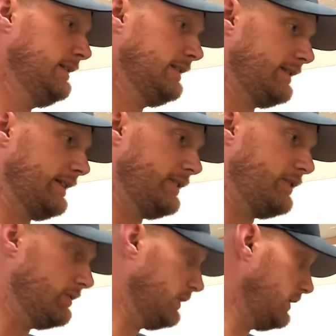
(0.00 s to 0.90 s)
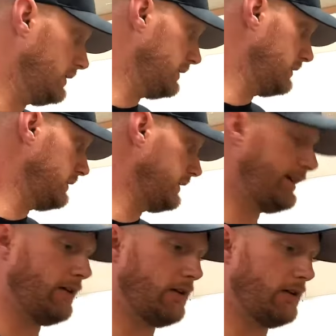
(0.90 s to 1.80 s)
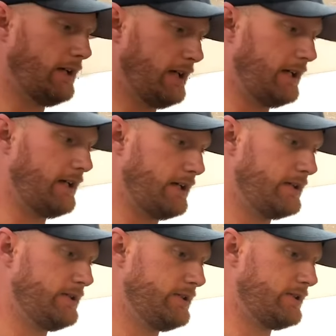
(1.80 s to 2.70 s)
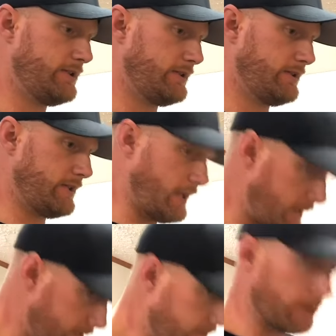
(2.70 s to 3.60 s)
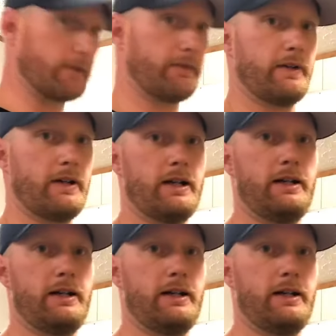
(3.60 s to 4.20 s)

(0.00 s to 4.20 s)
that I do run, they are NIJ certified.